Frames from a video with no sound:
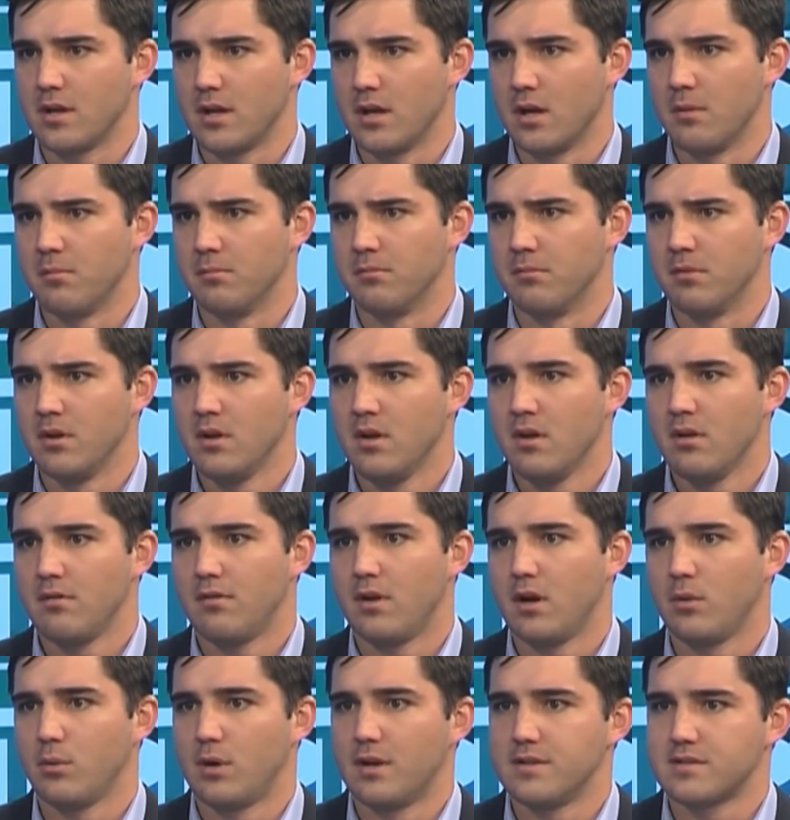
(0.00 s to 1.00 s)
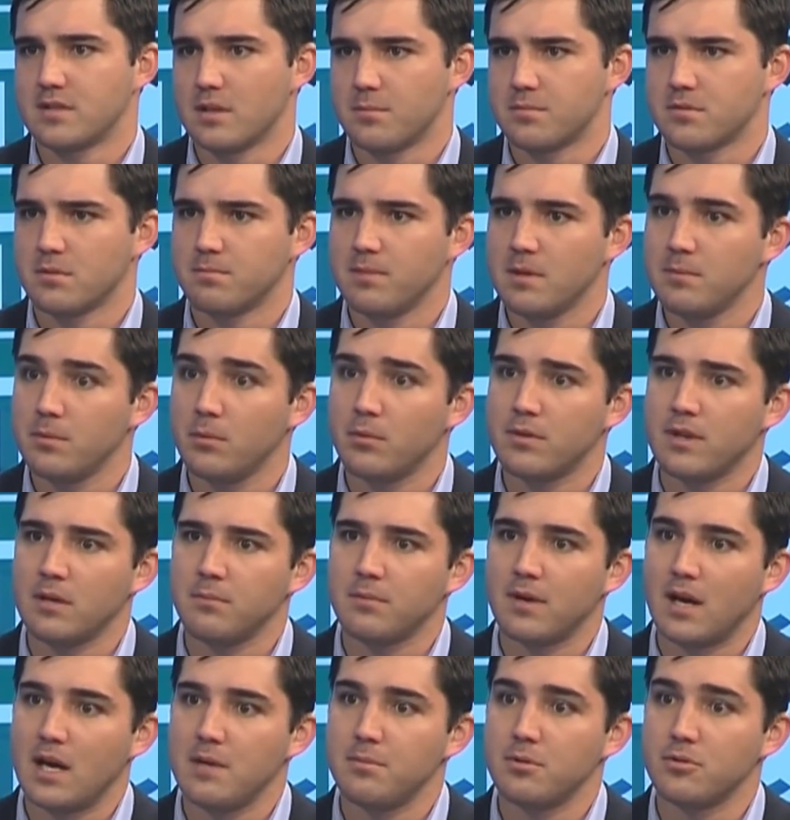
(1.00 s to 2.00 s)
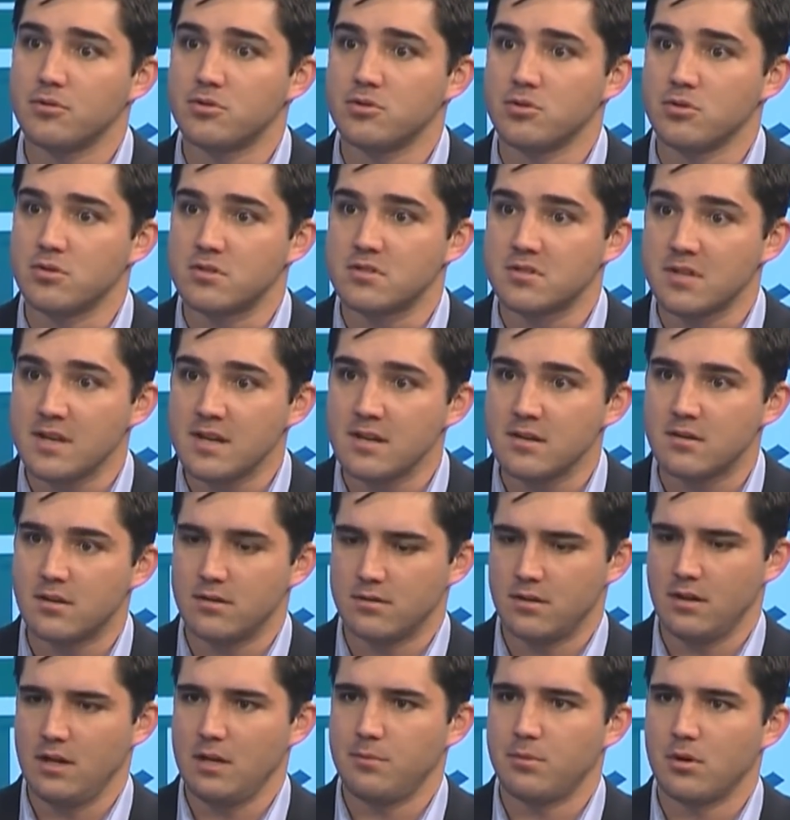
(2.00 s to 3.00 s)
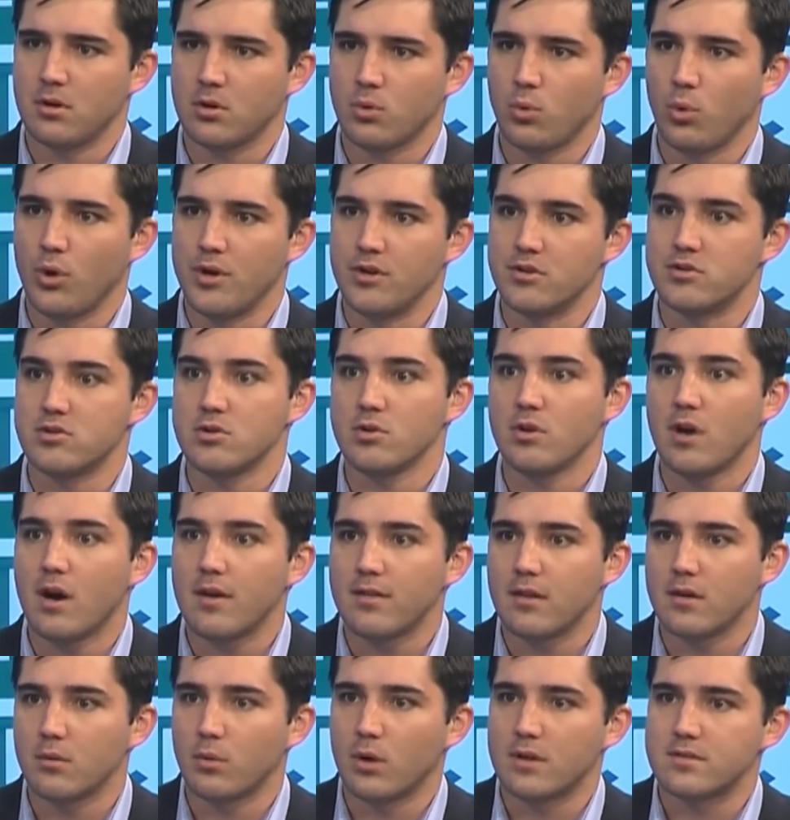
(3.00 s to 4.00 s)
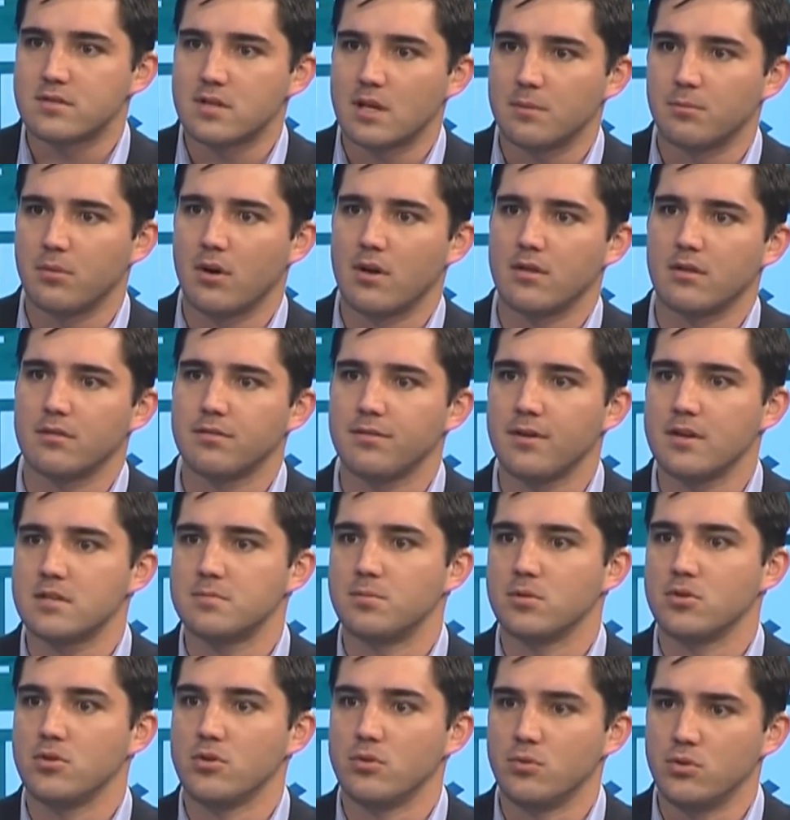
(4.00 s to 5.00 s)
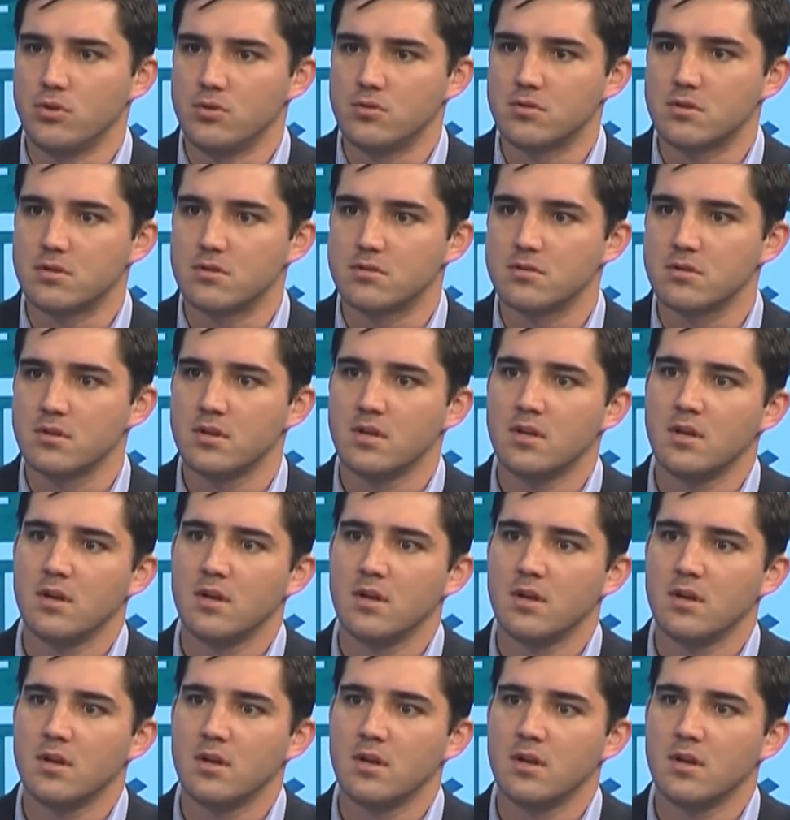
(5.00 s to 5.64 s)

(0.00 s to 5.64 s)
via WhatsApp. So people will then be able to send the Libra coin to other WhatsApp or other Facebook users.